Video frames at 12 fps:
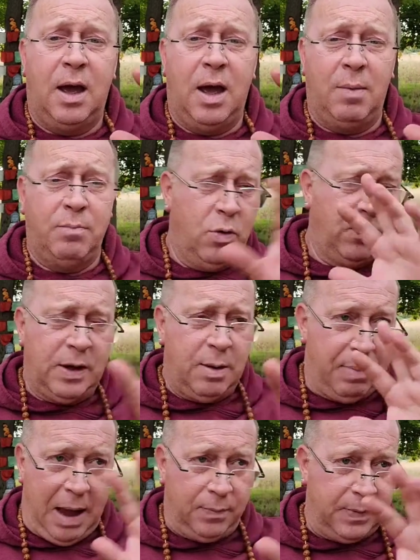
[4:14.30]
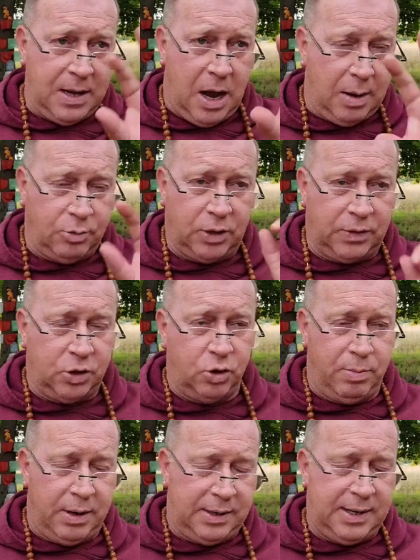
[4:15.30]
moving about the object that you're
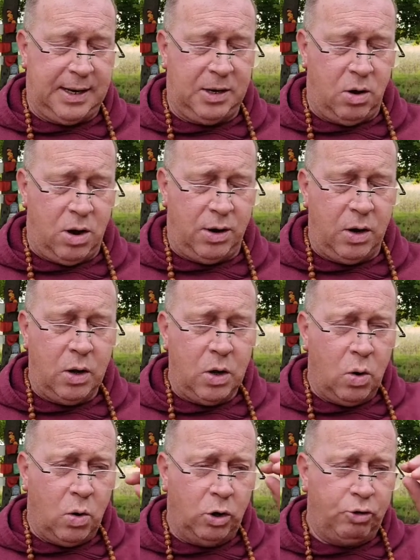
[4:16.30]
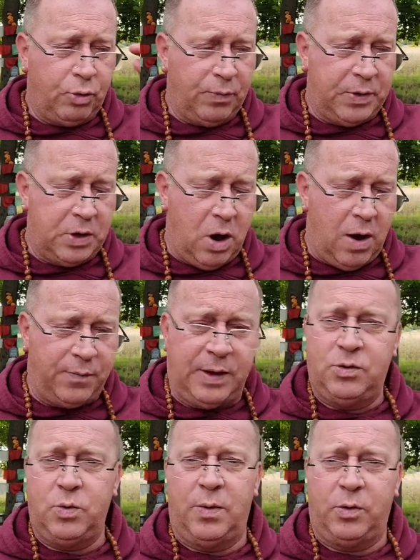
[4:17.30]
meditating on, or drifting off
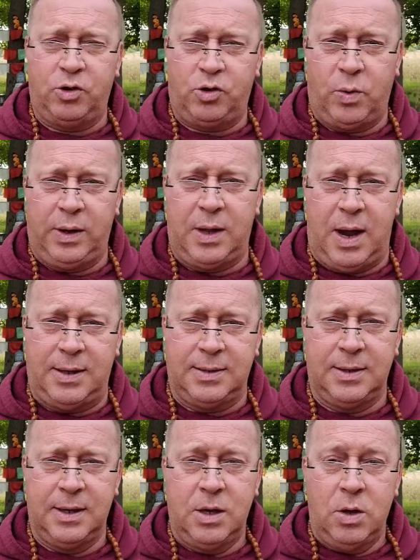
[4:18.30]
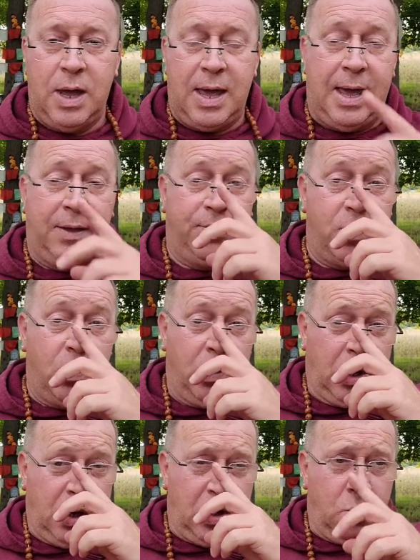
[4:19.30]
into other storylines. And so
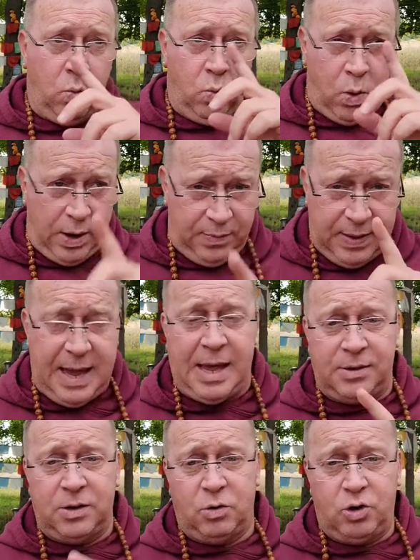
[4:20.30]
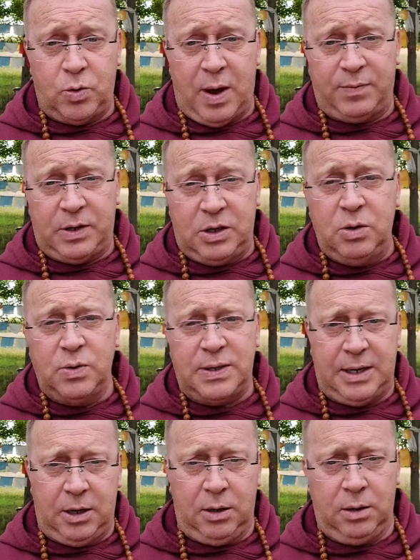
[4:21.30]
one of the antidotes you have to use
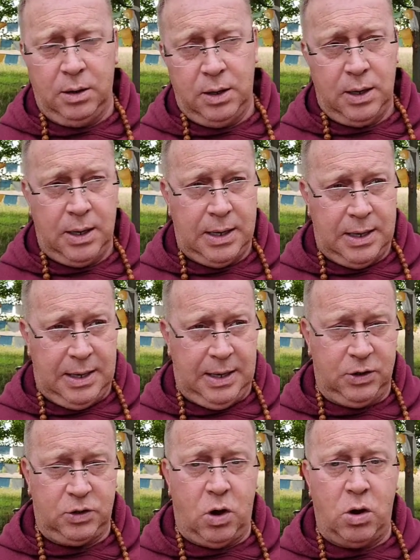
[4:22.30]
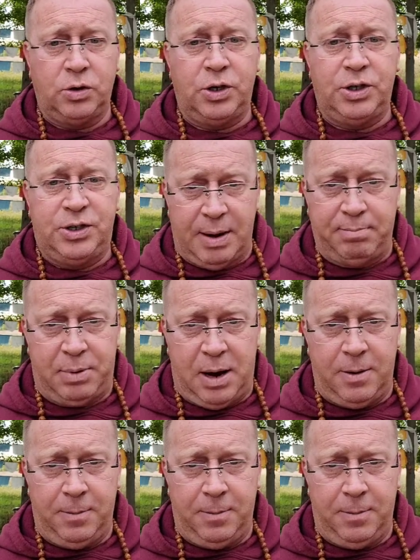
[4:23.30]
here is called Dempa.